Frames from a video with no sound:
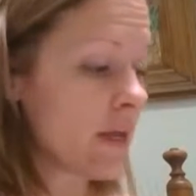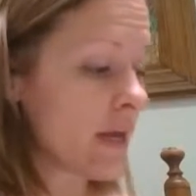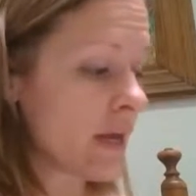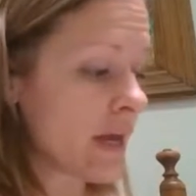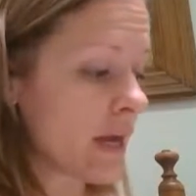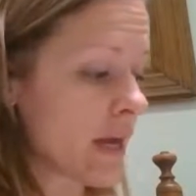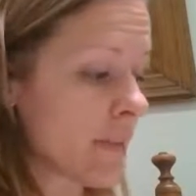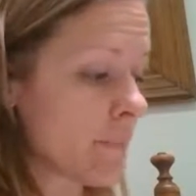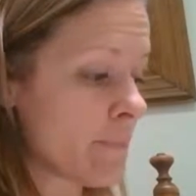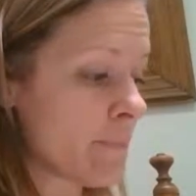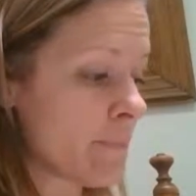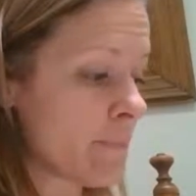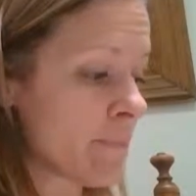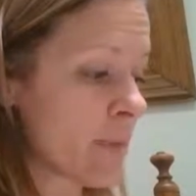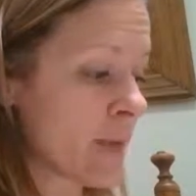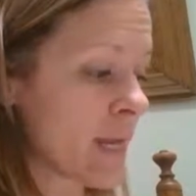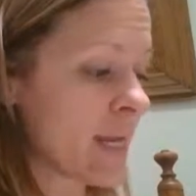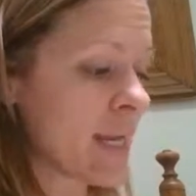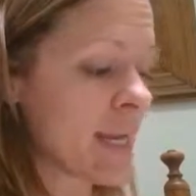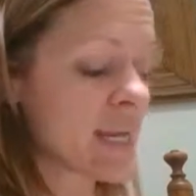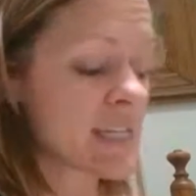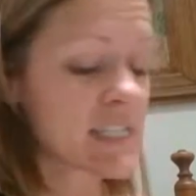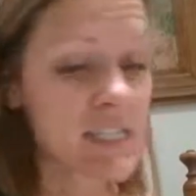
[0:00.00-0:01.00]
um, but
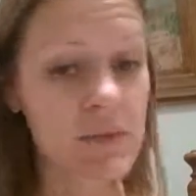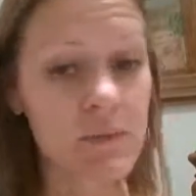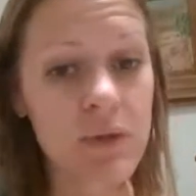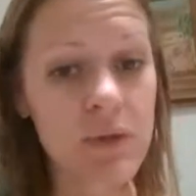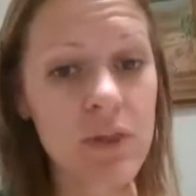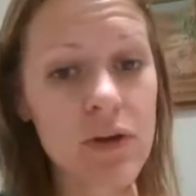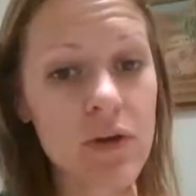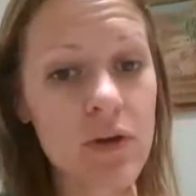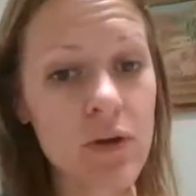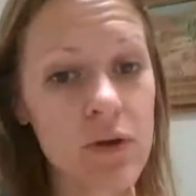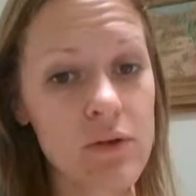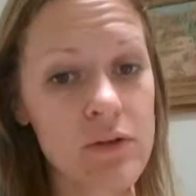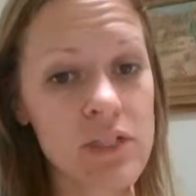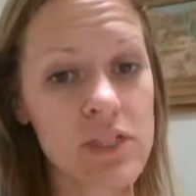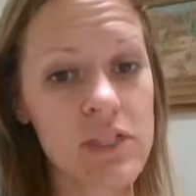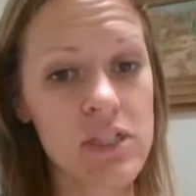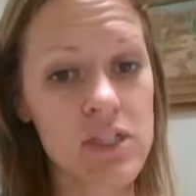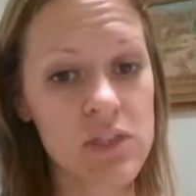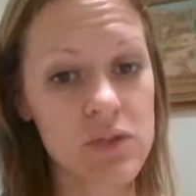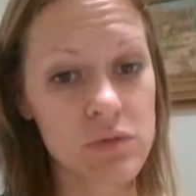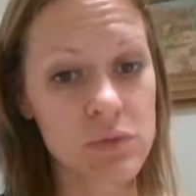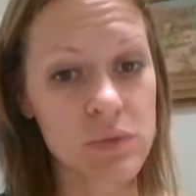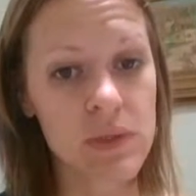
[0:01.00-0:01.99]
connecting with your coaches
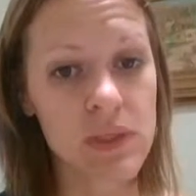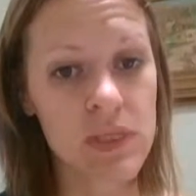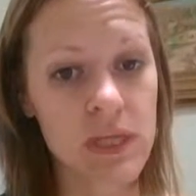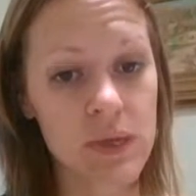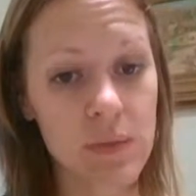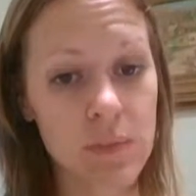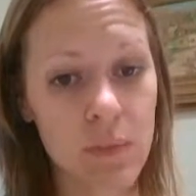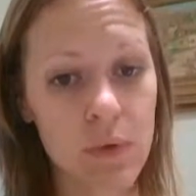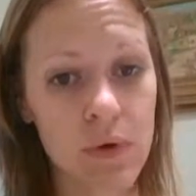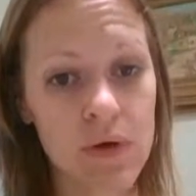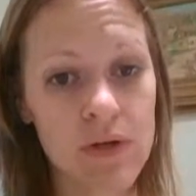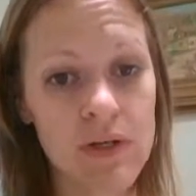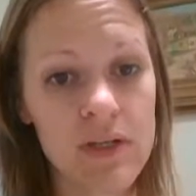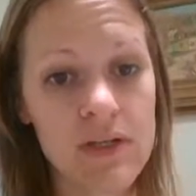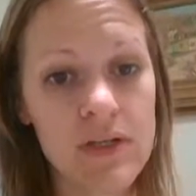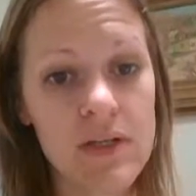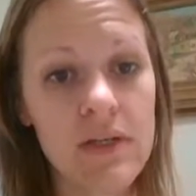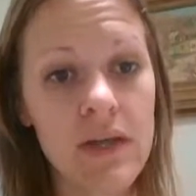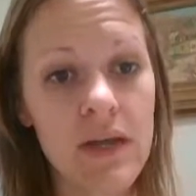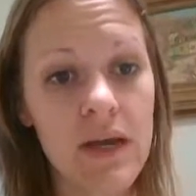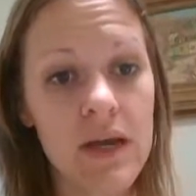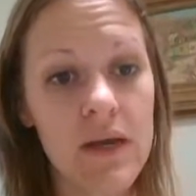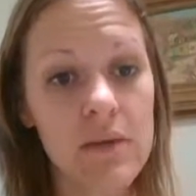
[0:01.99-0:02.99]
is really
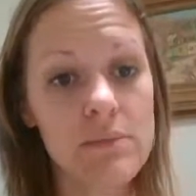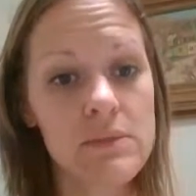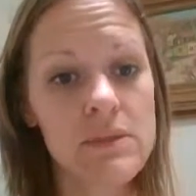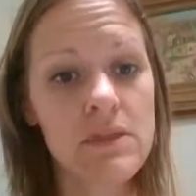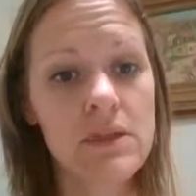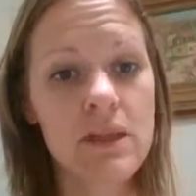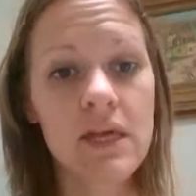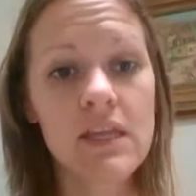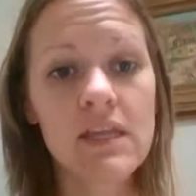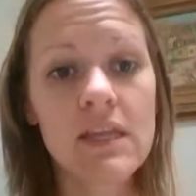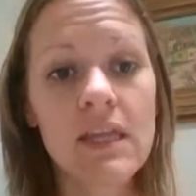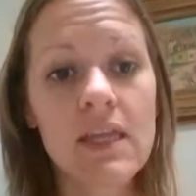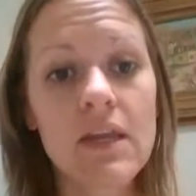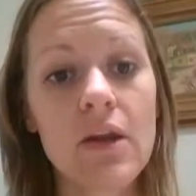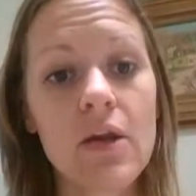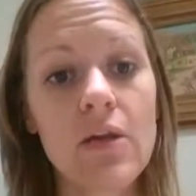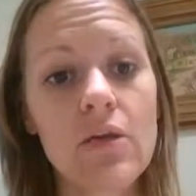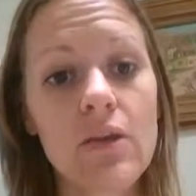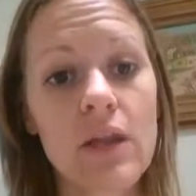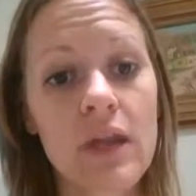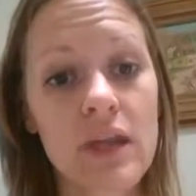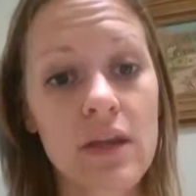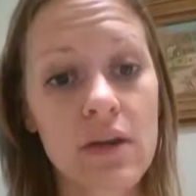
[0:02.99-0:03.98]
important um, so that they
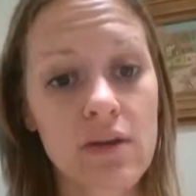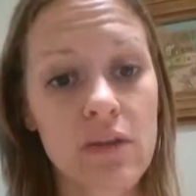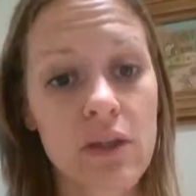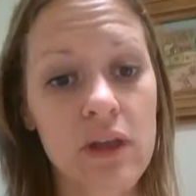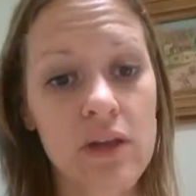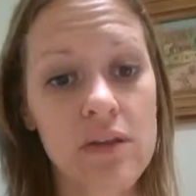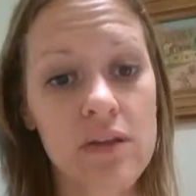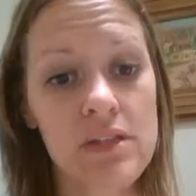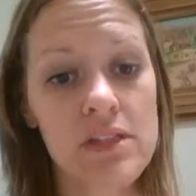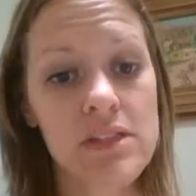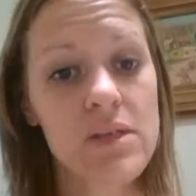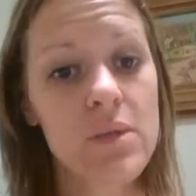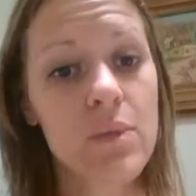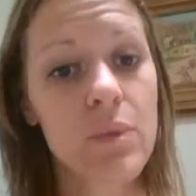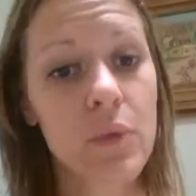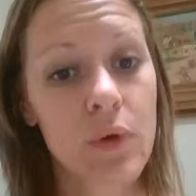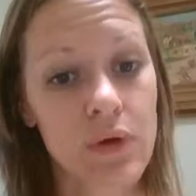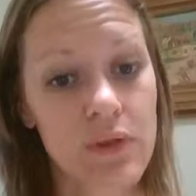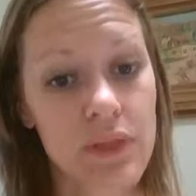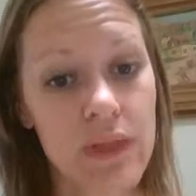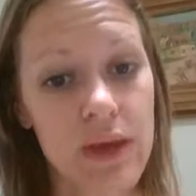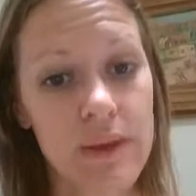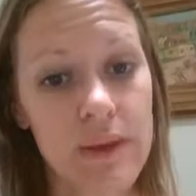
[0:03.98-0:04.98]
know that you're there to
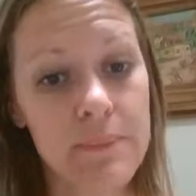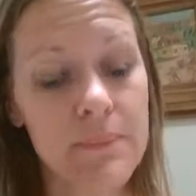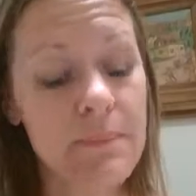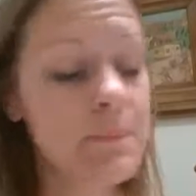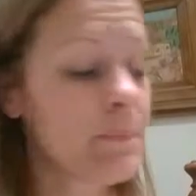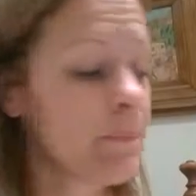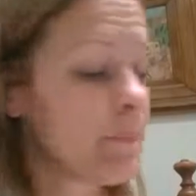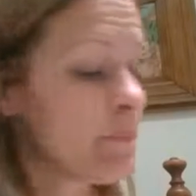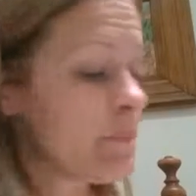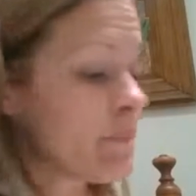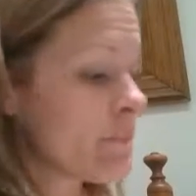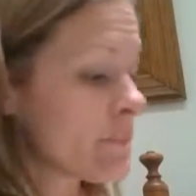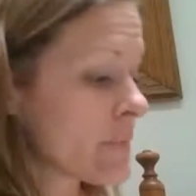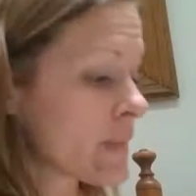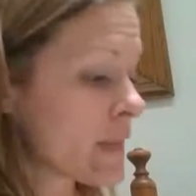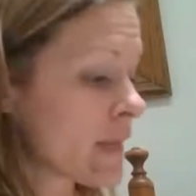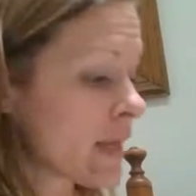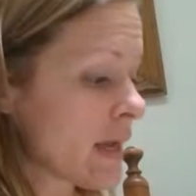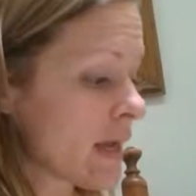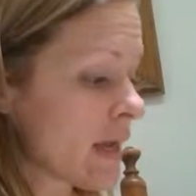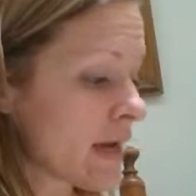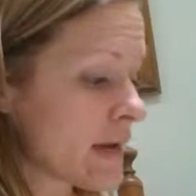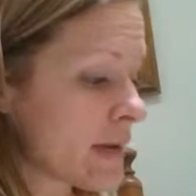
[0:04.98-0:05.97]
support them
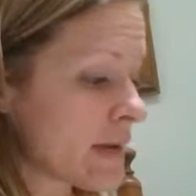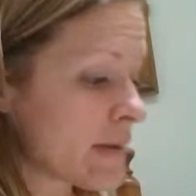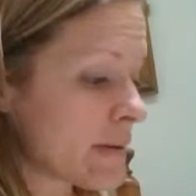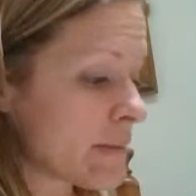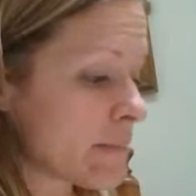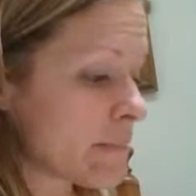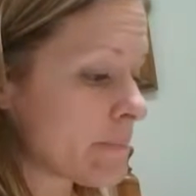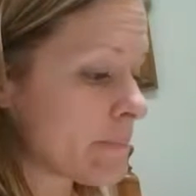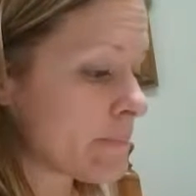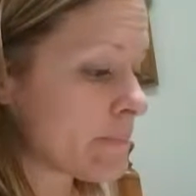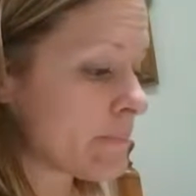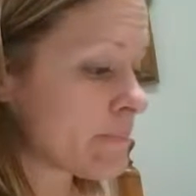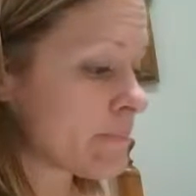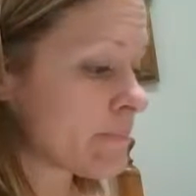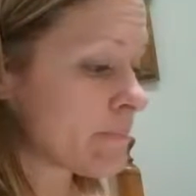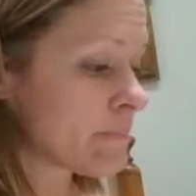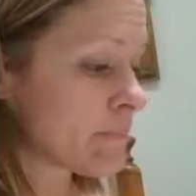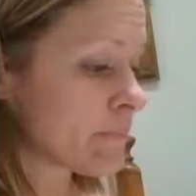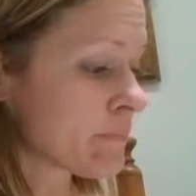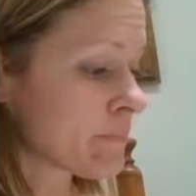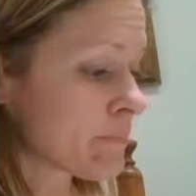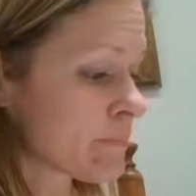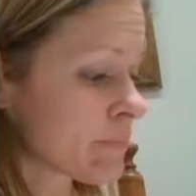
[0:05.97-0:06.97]
um,
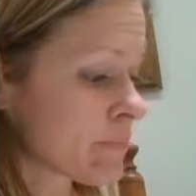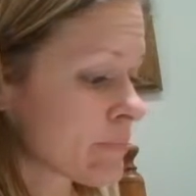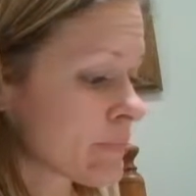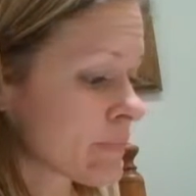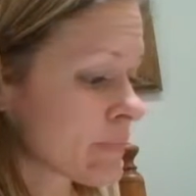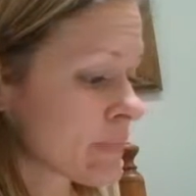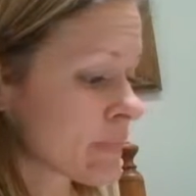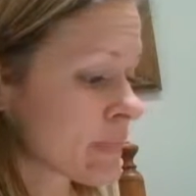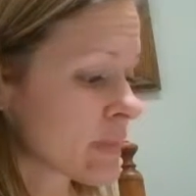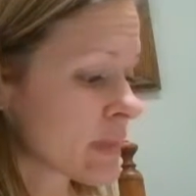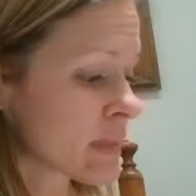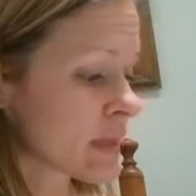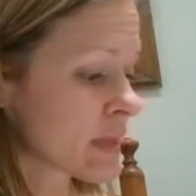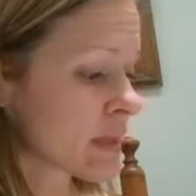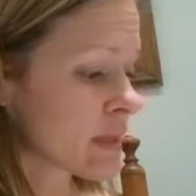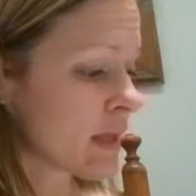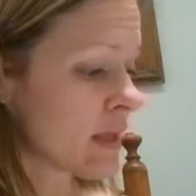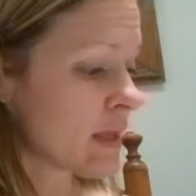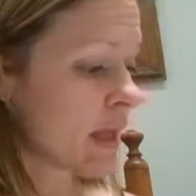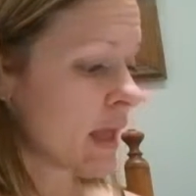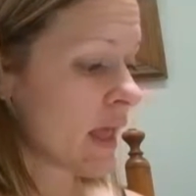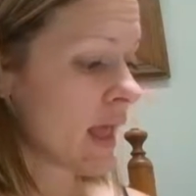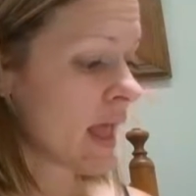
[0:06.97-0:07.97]

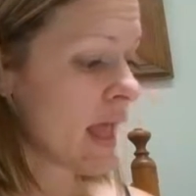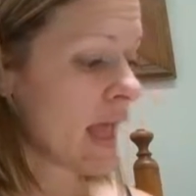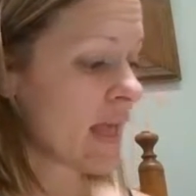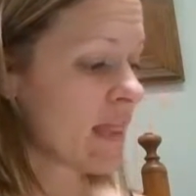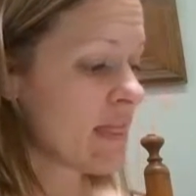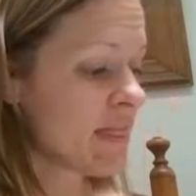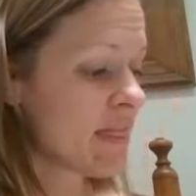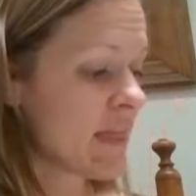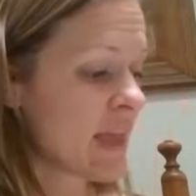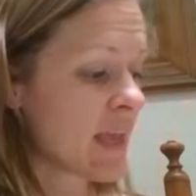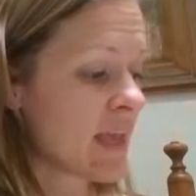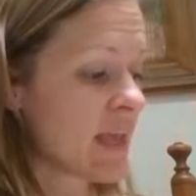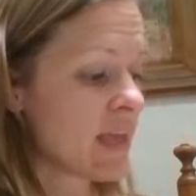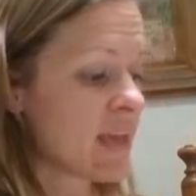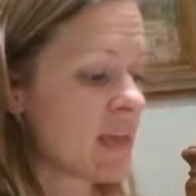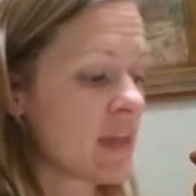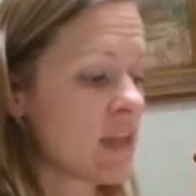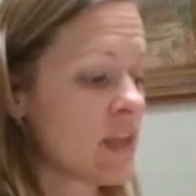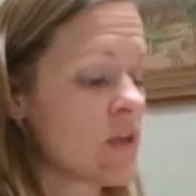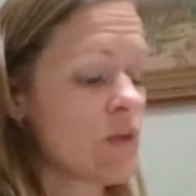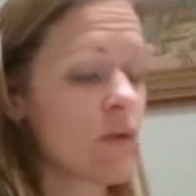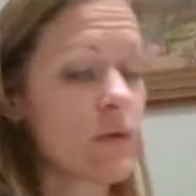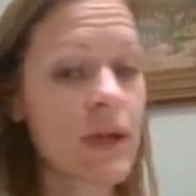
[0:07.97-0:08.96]
and
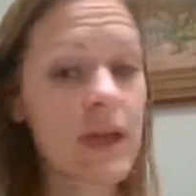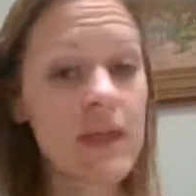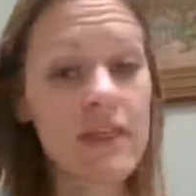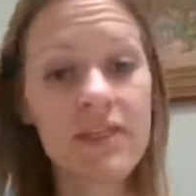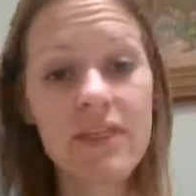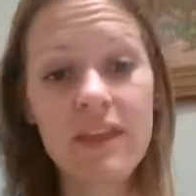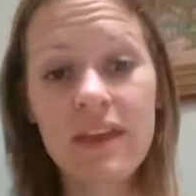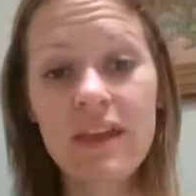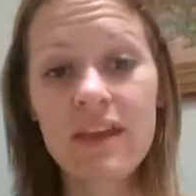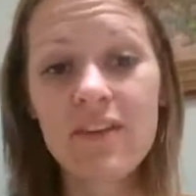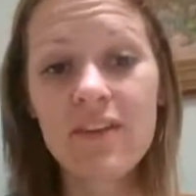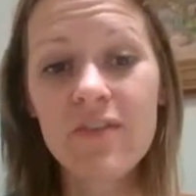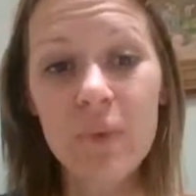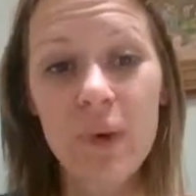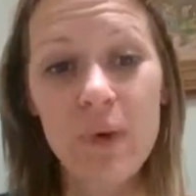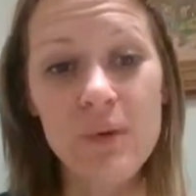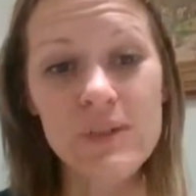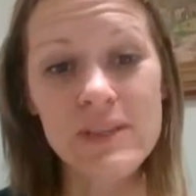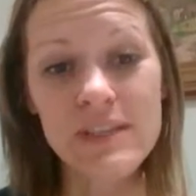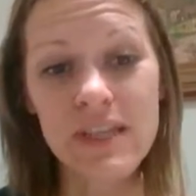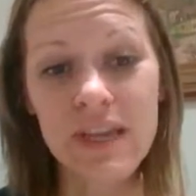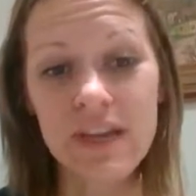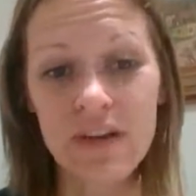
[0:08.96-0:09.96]
then you can think of
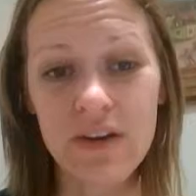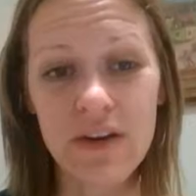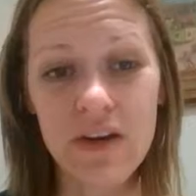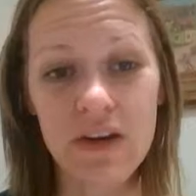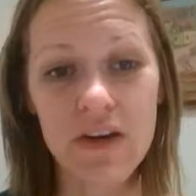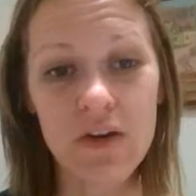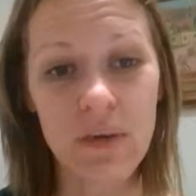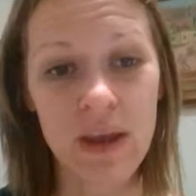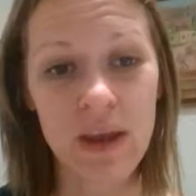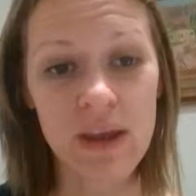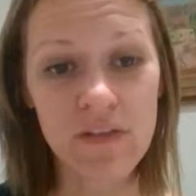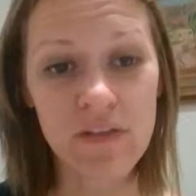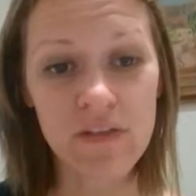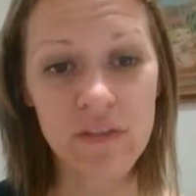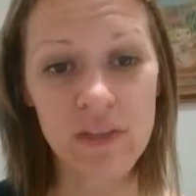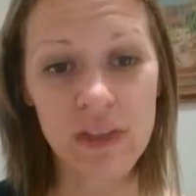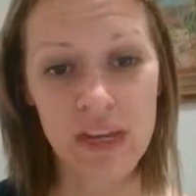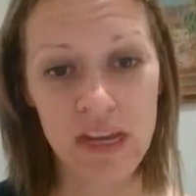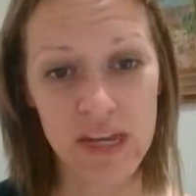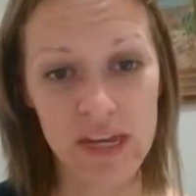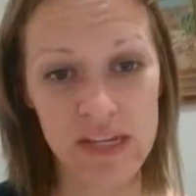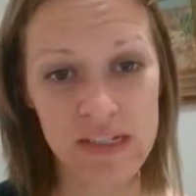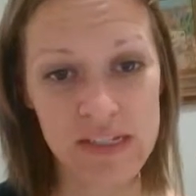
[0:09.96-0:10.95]
posts that you're going to write for the
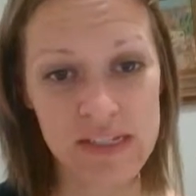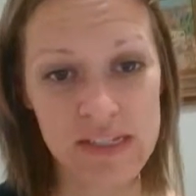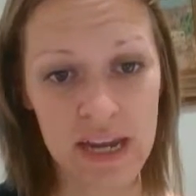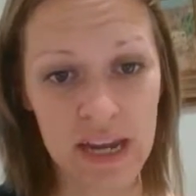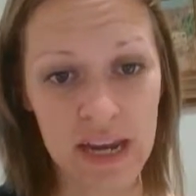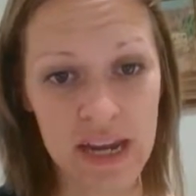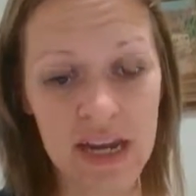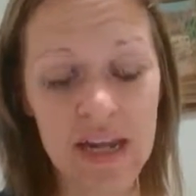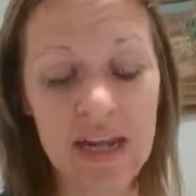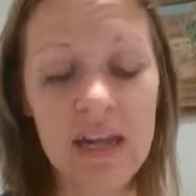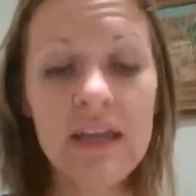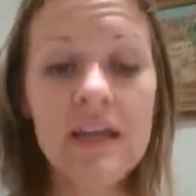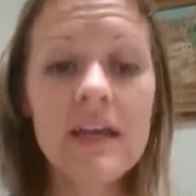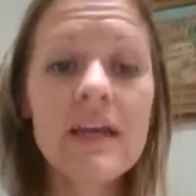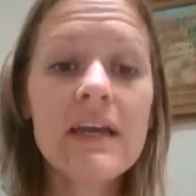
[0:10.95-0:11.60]
next day